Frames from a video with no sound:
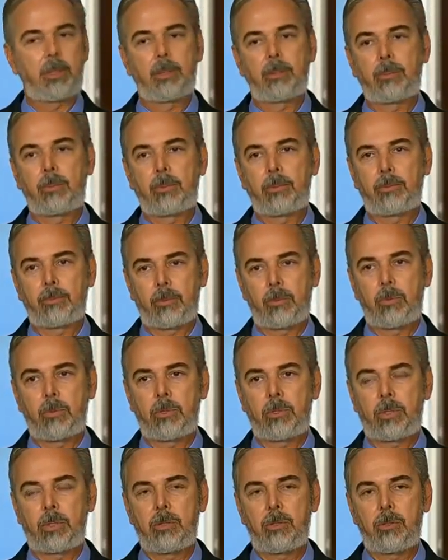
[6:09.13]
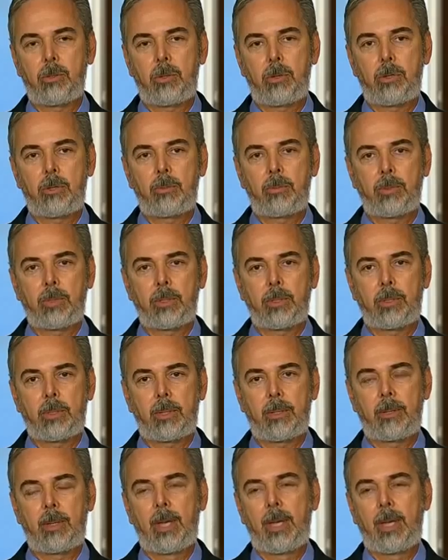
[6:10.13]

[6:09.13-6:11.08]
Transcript: We're, of course, concerned with